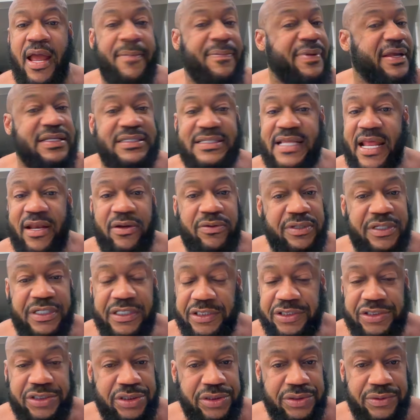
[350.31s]
because I don't
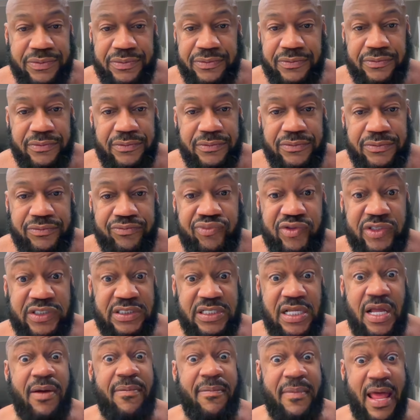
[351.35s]
need you. For
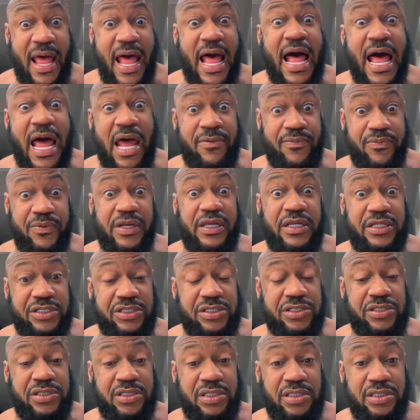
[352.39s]
some odd
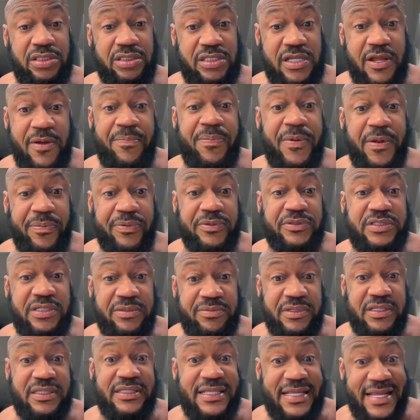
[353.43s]
reason, some people
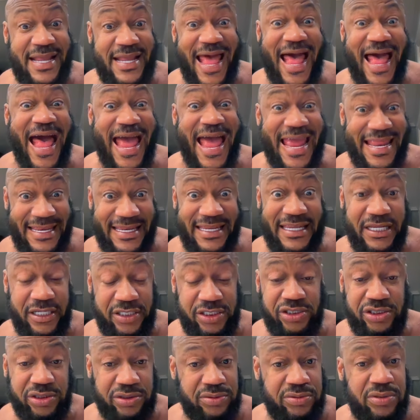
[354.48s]
seem to think I
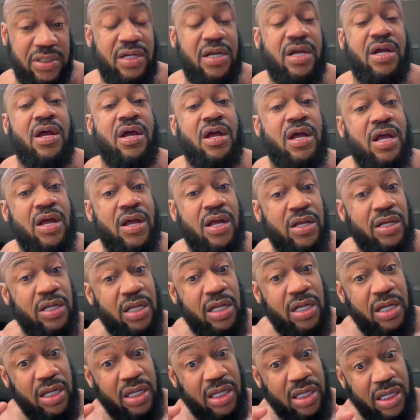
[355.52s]
need you.
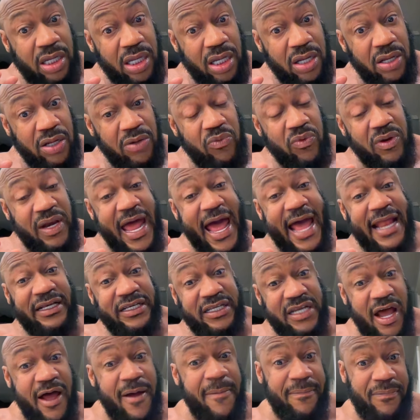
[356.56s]
When I
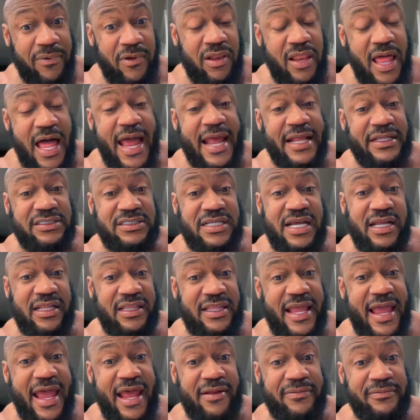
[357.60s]
dump clients like
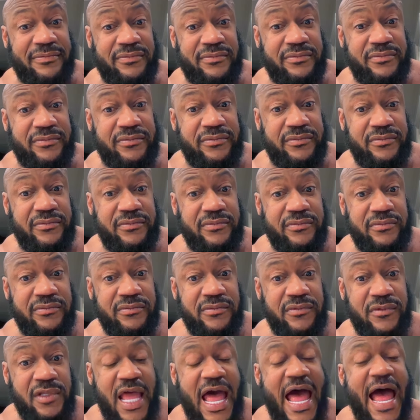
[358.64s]
that,
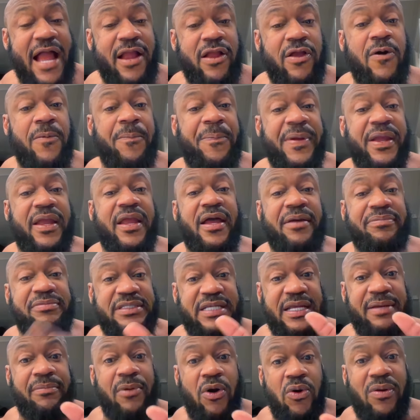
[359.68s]
I can go pick up
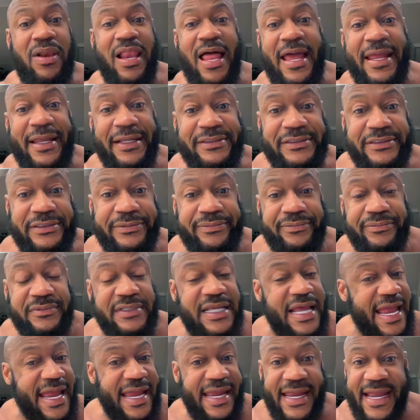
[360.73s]
10 more clients.
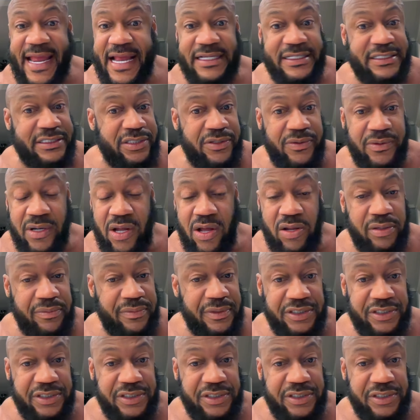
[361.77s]
They ain't got to deal with all them